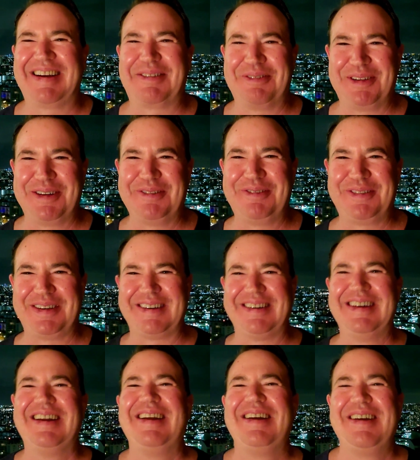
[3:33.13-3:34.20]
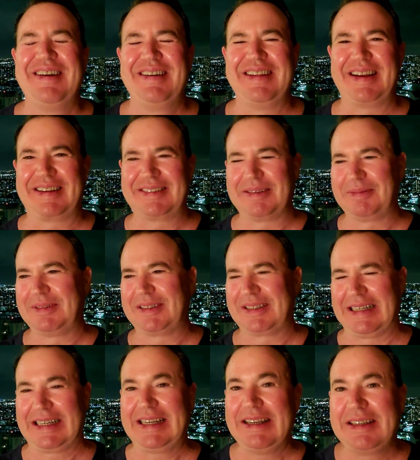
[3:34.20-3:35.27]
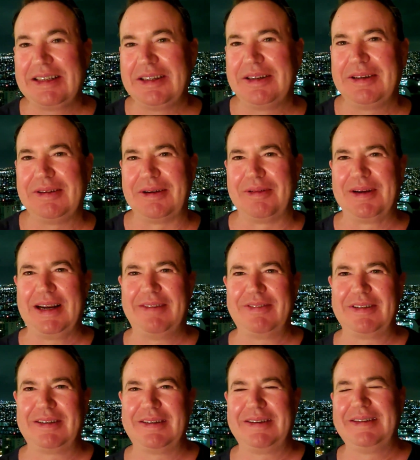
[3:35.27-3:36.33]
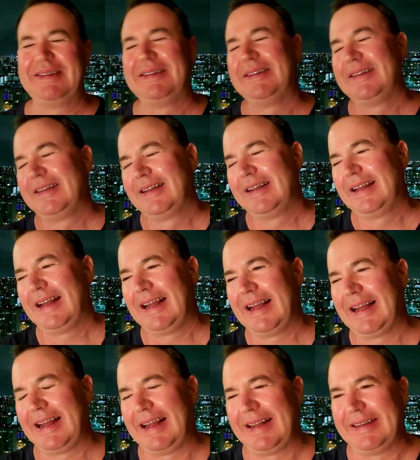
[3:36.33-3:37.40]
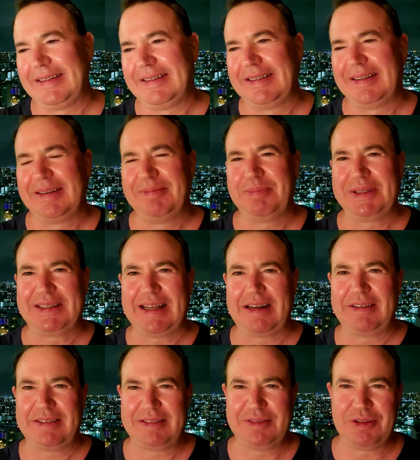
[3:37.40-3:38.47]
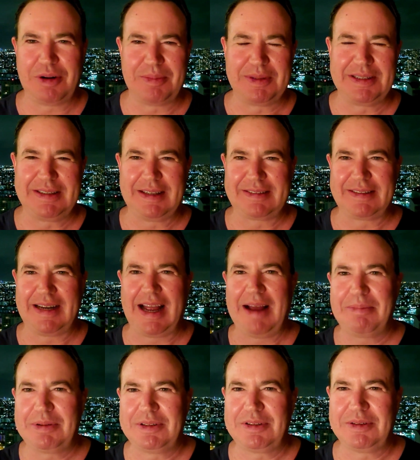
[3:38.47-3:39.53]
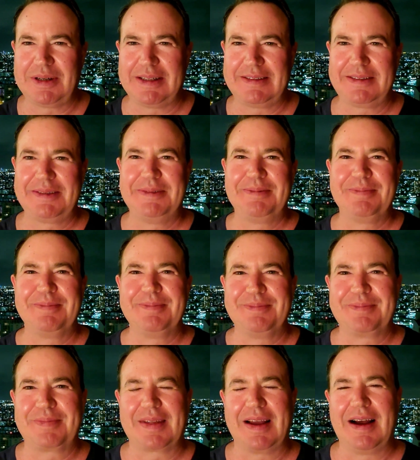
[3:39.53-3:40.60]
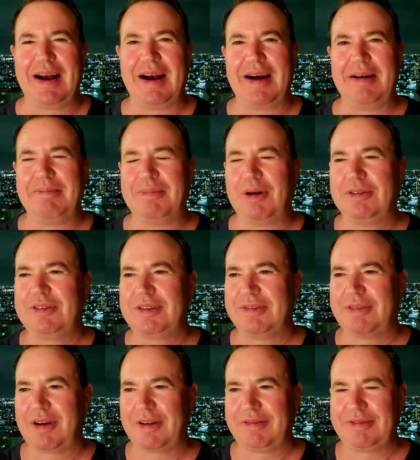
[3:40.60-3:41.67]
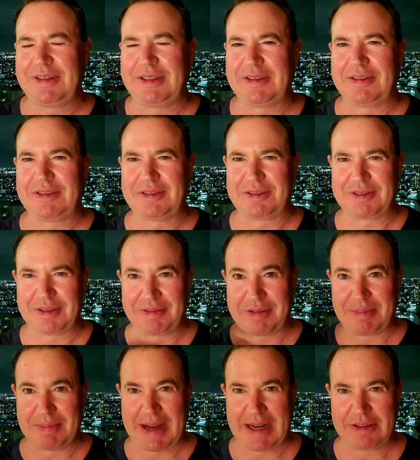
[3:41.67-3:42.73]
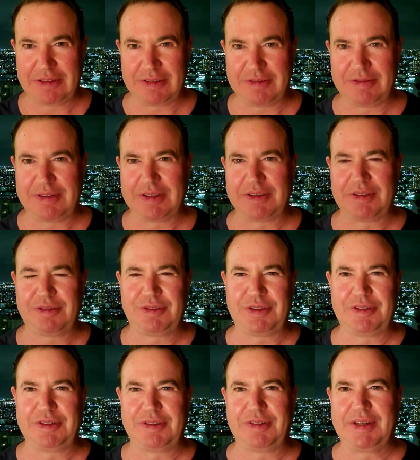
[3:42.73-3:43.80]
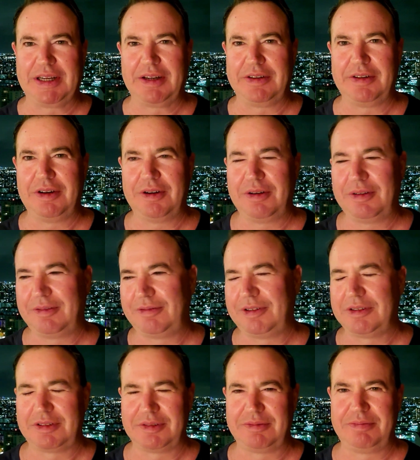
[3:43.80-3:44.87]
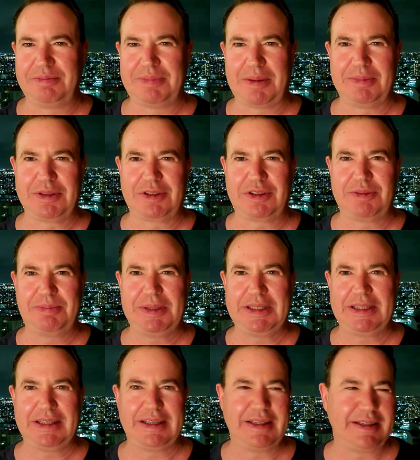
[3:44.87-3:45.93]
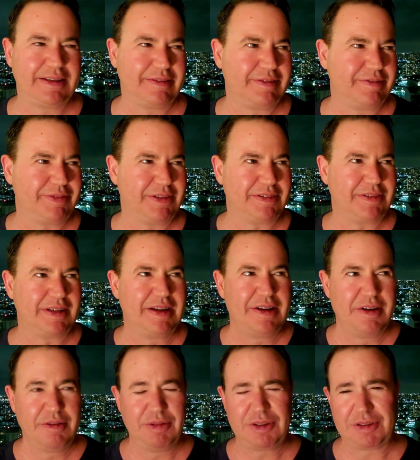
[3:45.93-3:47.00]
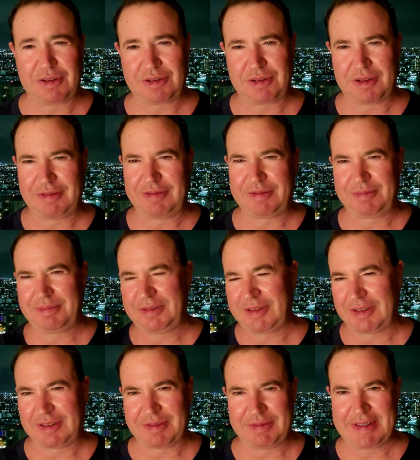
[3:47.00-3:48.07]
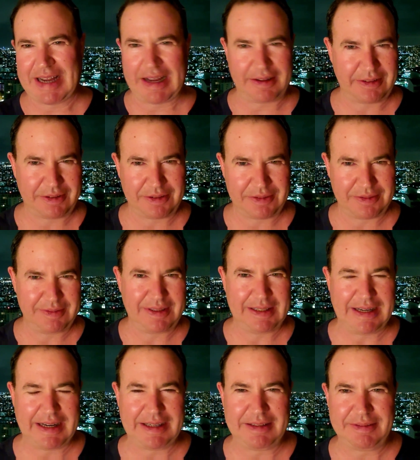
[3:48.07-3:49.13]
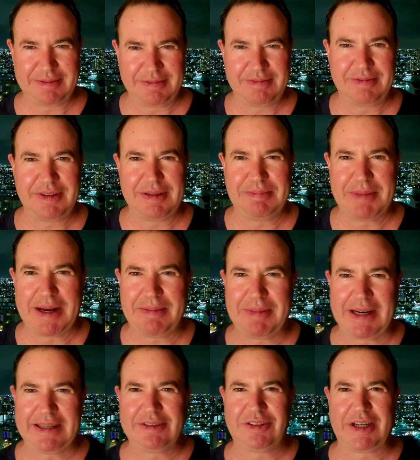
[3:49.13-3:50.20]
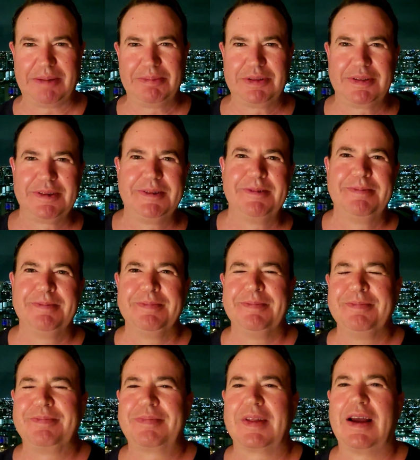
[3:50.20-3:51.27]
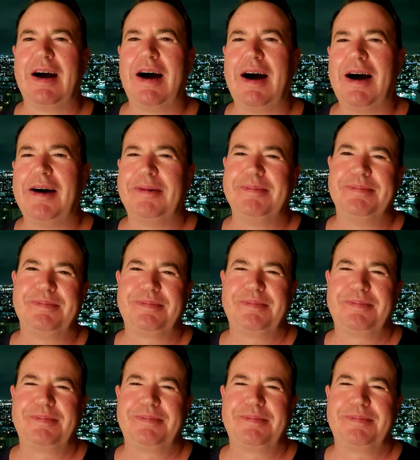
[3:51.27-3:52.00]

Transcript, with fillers: like real fear, like someone's gonna kill you or whatever, and but that normally doesn't happen to us. Uh, most of our fears are sort of imagined fears, fears of the unknown, fears of public speaking, fears which are sort of fears of death in any in many many shapes. Um,